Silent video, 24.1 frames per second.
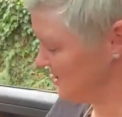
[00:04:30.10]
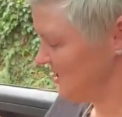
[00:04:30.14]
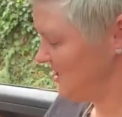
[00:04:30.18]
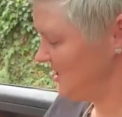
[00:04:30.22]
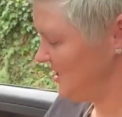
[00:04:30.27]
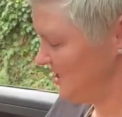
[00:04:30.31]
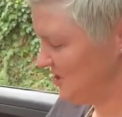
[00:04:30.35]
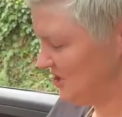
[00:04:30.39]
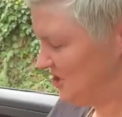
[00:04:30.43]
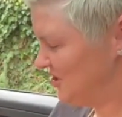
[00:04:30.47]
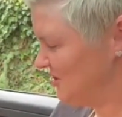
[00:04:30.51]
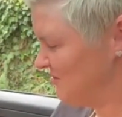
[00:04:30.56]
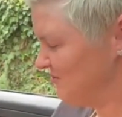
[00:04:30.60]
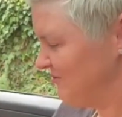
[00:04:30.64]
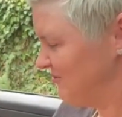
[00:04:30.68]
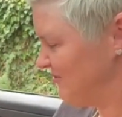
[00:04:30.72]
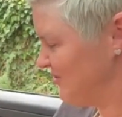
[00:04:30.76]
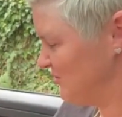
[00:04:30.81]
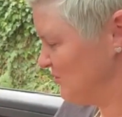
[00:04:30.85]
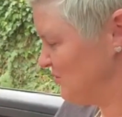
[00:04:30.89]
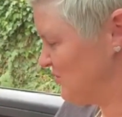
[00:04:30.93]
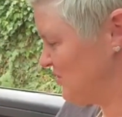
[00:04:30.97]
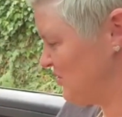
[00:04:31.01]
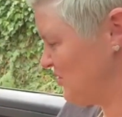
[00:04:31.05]
It shouldn't
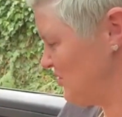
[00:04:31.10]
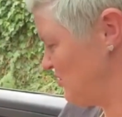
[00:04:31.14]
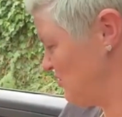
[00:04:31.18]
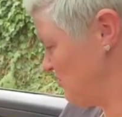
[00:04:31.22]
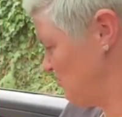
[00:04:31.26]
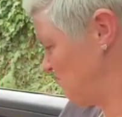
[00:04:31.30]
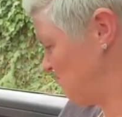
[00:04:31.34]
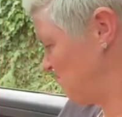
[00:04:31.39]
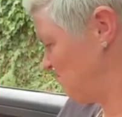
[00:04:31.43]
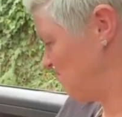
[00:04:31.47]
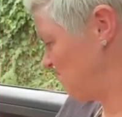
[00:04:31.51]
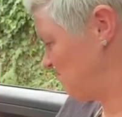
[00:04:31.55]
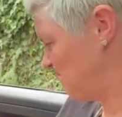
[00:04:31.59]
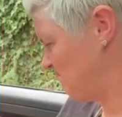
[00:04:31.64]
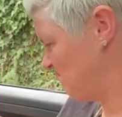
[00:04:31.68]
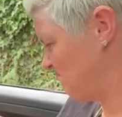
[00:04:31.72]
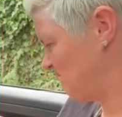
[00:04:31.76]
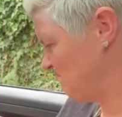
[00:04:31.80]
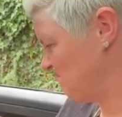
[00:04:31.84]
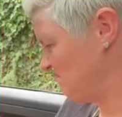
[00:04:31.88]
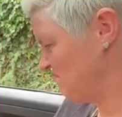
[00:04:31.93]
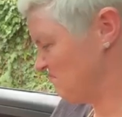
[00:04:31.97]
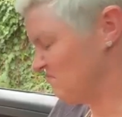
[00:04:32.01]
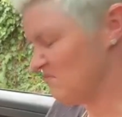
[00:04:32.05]
feel too
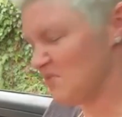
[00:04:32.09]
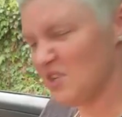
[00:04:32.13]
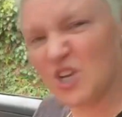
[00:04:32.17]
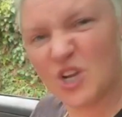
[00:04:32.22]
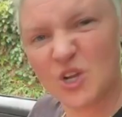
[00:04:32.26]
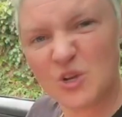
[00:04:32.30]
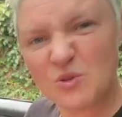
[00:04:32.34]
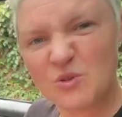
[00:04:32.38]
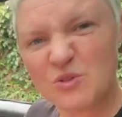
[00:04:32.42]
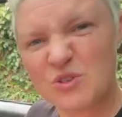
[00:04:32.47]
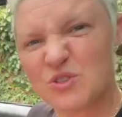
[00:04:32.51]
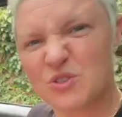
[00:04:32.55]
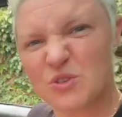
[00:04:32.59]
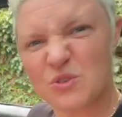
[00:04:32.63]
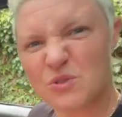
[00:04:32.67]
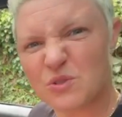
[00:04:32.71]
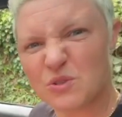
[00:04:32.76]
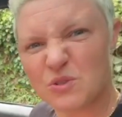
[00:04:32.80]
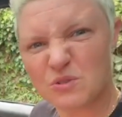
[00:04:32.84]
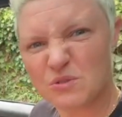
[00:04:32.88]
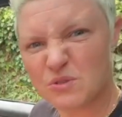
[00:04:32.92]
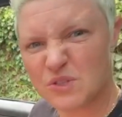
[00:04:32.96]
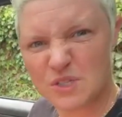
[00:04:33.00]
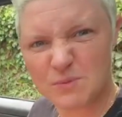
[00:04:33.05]
loose
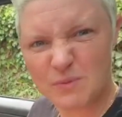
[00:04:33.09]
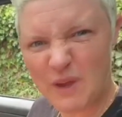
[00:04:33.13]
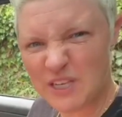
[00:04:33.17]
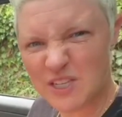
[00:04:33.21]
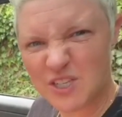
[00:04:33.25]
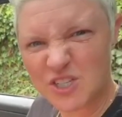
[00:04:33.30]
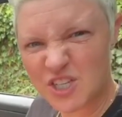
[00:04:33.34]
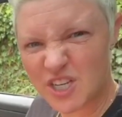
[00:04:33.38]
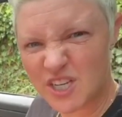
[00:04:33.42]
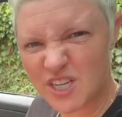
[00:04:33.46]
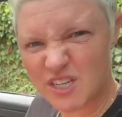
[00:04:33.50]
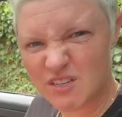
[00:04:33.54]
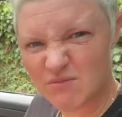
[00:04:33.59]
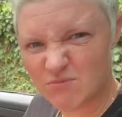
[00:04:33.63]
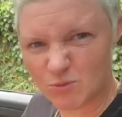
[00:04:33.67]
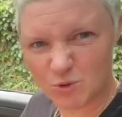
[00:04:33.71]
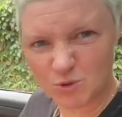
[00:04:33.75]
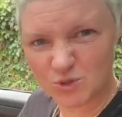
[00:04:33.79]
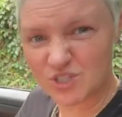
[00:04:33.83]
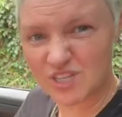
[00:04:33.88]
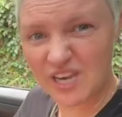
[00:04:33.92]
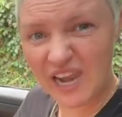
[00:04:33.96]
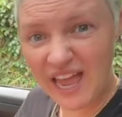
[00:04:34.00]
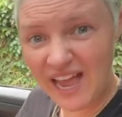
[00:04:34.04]
or spongy or
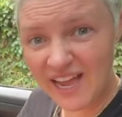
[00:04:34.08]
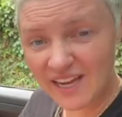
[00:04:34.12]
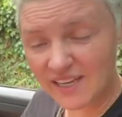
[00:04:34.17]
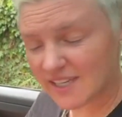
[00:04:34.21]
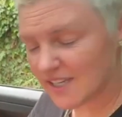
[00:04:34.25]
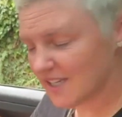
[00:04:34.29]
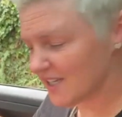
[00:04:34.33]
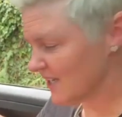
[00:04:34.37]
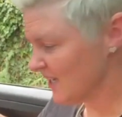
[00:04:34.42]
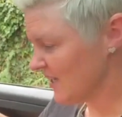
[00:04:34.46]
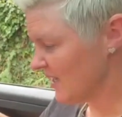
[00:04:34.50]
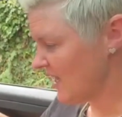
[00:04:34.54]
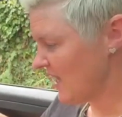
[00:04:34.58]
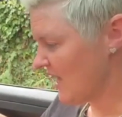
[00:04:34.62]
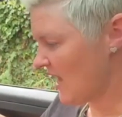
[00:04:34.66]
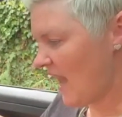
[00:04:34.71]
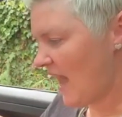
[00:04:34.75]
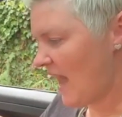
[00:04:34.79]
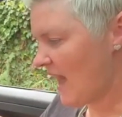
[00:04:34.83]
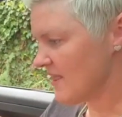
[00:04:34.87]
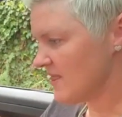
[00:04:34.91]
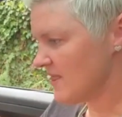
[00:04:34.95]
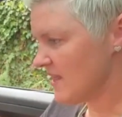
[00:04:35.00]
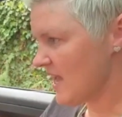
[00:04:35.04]
slack.
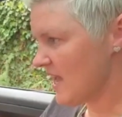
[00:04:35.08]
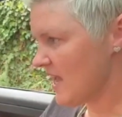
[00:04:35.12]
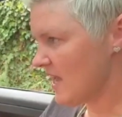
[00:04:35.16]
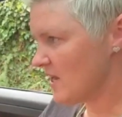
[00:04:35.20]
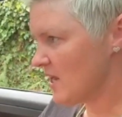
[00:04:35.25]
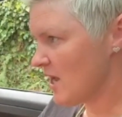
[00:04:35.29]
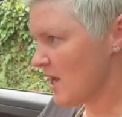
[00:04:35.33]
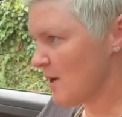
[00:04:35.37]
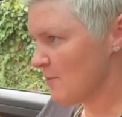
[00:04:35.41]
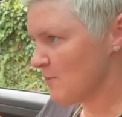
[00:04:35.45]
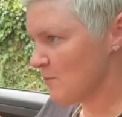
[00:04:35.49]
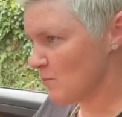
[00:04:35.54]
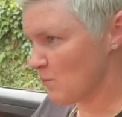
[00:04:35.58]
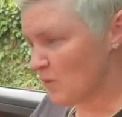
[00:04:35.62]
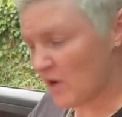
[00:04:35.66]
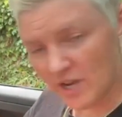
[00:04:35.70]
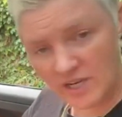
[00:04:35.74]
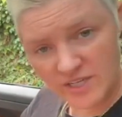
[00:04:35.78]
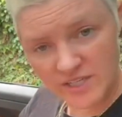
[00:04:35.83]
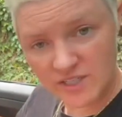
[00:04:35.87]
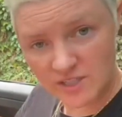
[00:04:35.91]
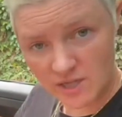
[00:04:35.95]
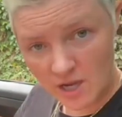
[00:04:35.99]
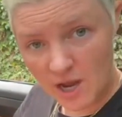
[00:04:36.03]
And then when I
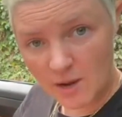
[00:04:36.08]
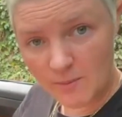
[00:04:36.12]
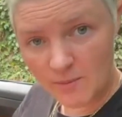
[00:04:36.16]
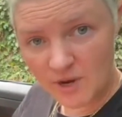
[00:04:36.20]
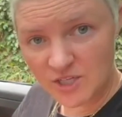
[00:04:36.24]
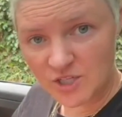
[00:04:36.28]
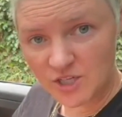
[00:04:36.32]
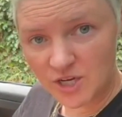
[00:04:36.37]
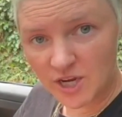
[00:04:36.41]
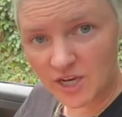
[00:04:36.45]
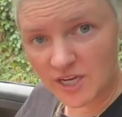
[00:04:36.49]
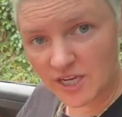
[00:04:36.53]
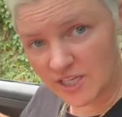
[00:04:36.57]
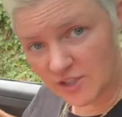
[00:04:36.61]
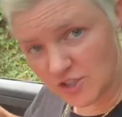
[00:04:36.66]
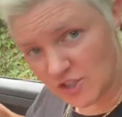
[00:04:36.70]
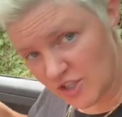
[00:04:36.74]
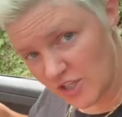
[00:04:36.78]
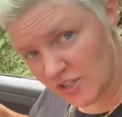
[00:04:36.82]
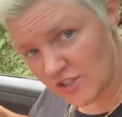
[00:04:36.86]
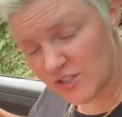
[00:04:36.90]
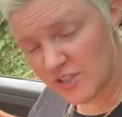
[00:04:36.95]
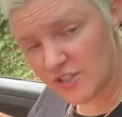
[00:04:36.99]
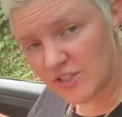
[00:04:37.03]
start my journey,
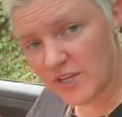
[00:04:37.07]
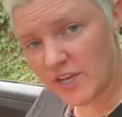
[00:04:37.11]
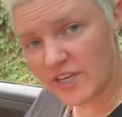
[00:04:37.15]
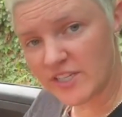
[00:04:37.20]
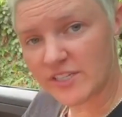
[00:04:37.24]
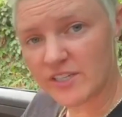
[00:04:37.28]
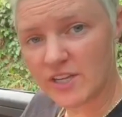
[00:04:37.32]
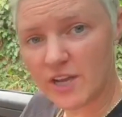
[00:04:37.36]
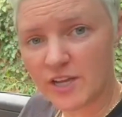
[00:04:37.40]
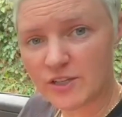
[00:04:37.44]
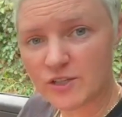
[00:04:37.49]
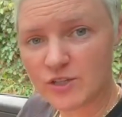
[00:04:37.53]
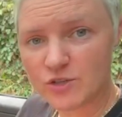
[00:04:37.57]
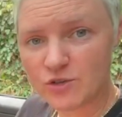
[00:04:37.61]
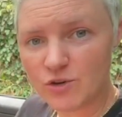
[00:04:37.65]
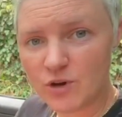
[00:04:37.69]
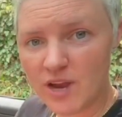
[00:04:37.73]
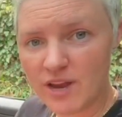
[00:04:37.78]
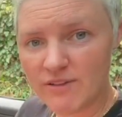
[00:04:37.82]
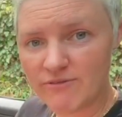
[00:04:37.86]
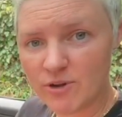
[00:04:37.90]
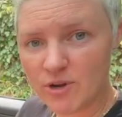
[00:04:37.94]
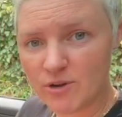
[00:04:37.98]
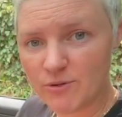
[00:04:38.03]
just as I start to
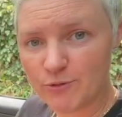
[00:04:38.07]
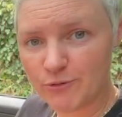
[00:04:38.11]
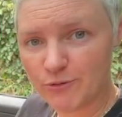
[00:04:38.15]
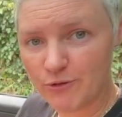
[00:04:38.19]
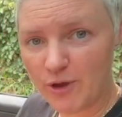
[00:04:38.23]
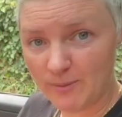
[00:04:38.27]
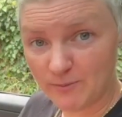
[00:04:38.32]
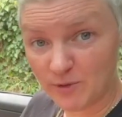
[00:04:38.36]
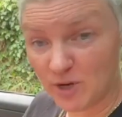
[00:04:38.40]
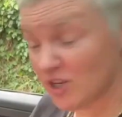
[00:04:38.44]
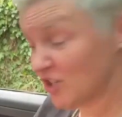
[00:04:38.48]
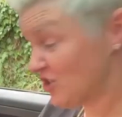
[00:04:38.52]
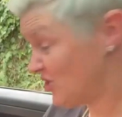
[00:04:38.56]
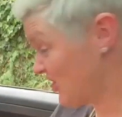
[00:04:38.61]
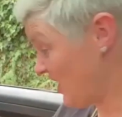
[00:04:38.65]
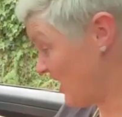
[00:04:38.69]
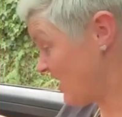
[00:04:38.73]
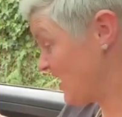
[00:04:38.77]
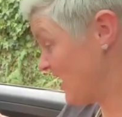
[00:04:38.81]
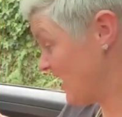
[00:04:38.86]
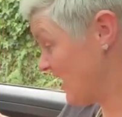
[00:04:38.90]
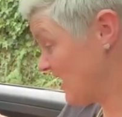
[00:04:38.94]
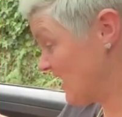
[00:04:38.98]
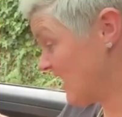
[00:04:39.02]
drive off, I'm going to
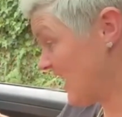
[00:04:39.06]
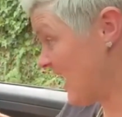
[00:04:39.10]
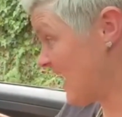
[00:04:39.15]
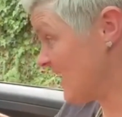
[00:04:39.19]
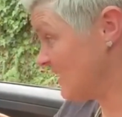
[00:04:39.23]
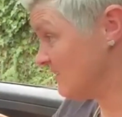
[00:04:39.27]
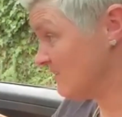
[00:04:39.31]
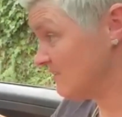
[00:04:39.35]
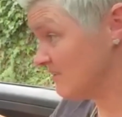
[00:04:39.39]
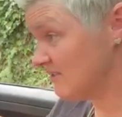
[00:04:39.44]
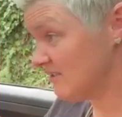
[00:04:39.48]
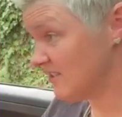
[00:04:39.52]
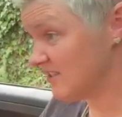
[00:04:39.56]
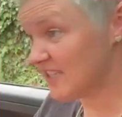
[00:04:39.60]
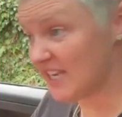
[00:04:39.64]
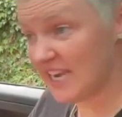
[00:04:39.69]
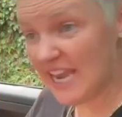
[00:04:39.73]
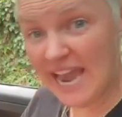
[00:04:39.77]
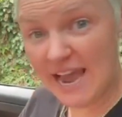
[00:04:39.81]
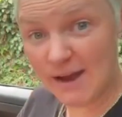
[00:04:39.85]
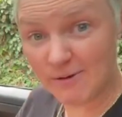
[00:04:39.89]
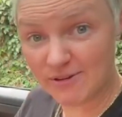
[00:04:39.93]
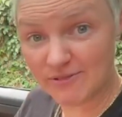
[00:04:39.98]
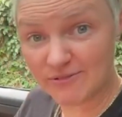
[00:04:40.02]
check it again to see
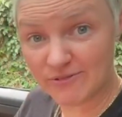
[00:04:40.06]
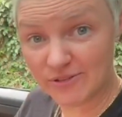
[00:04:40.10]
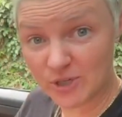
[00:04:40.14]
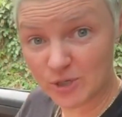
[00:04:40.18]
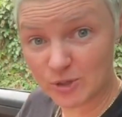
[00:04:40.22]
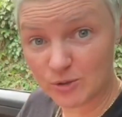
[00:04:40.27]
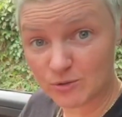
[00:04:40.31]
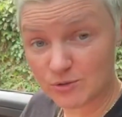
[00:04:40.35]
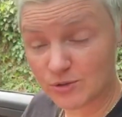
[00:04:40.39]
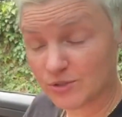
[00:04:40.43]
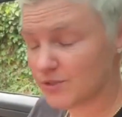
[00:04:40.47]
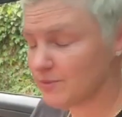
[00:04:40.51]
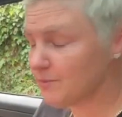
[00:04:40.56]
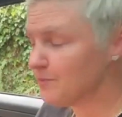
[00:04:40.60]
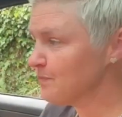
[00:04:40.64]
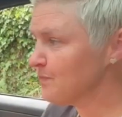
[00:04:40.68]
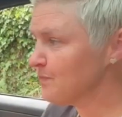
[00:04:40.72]
how it feels.